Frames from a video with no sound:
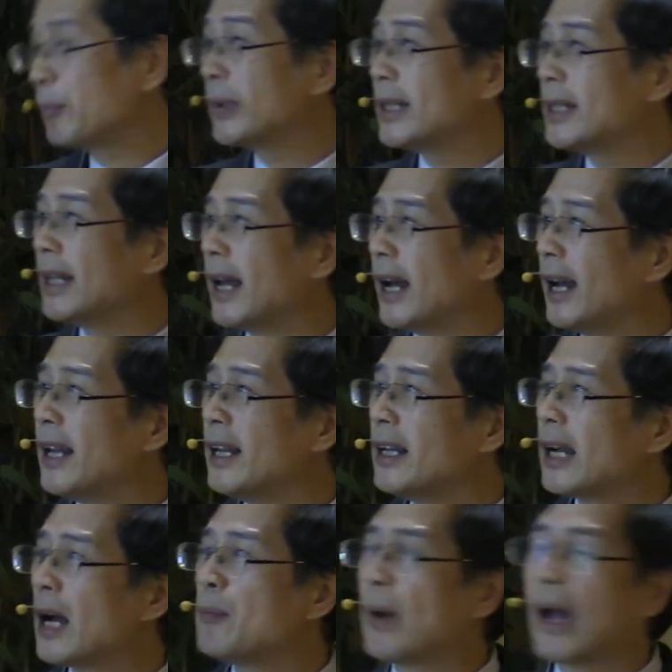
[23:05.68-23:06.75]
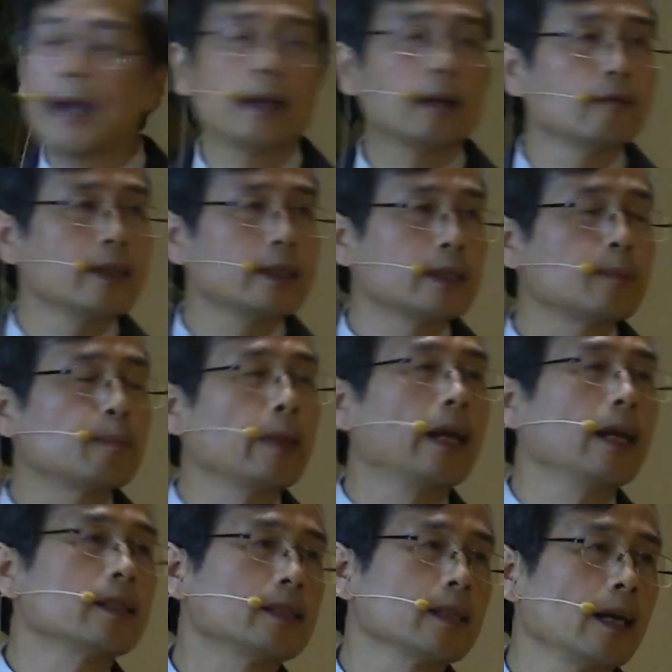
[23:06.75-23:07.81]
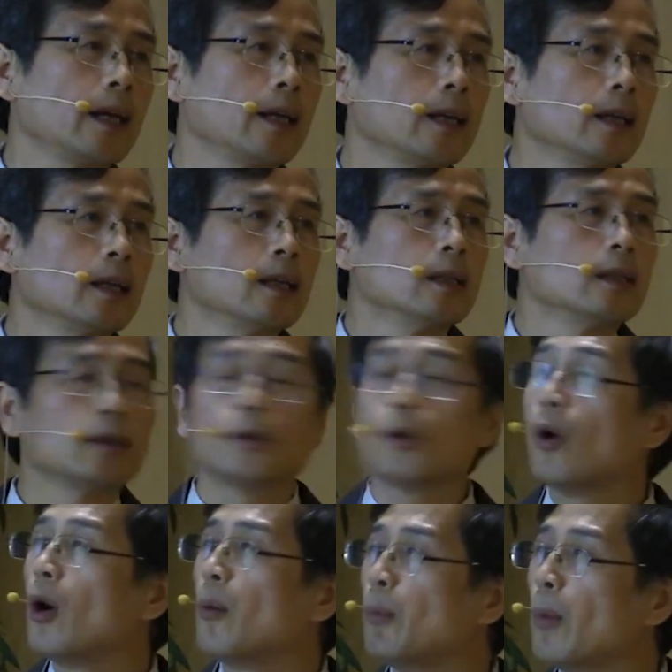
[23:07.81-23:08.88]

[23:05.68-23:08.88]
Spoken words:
PDA combined with BSA to